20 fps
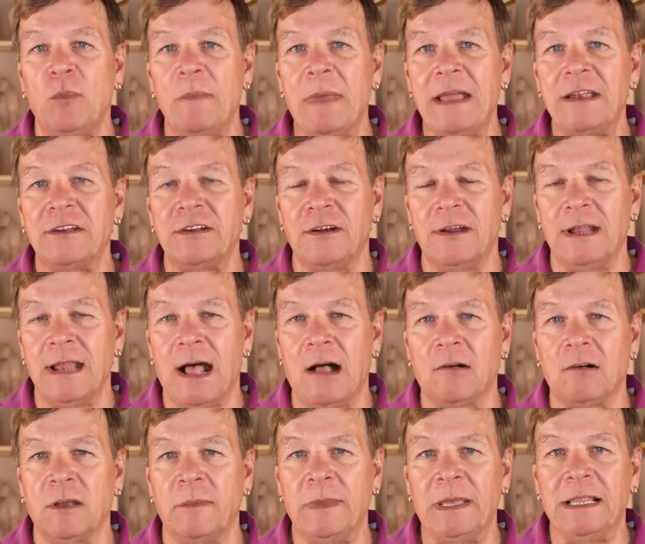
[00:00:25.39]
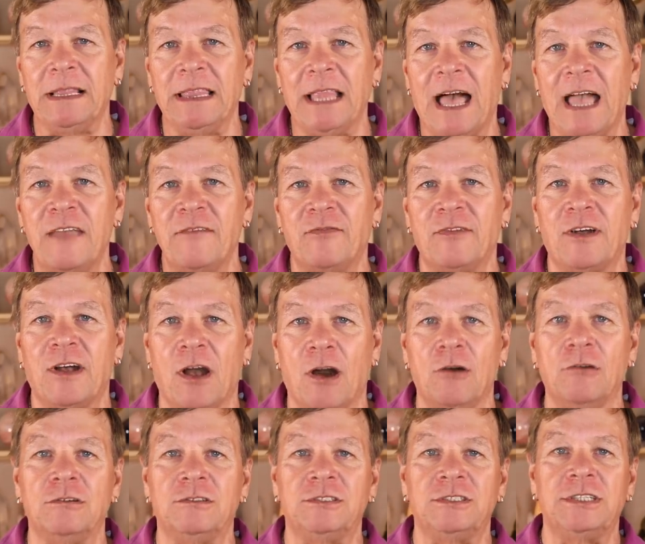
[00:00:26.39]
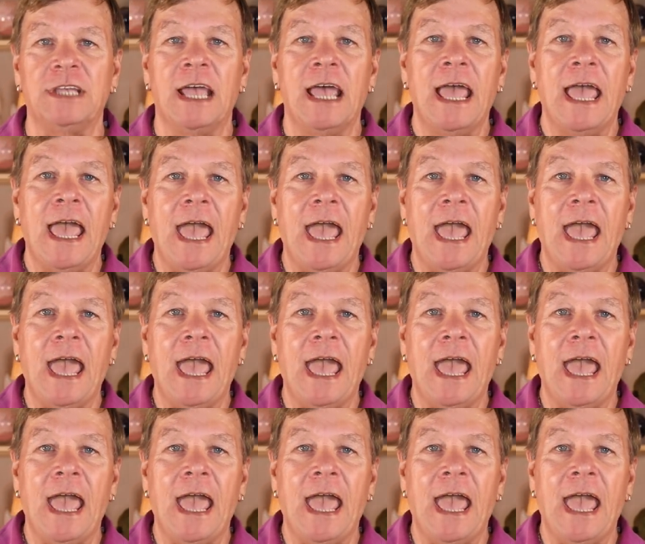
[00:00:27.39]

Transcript: Mentor and Alchemy Life Coach.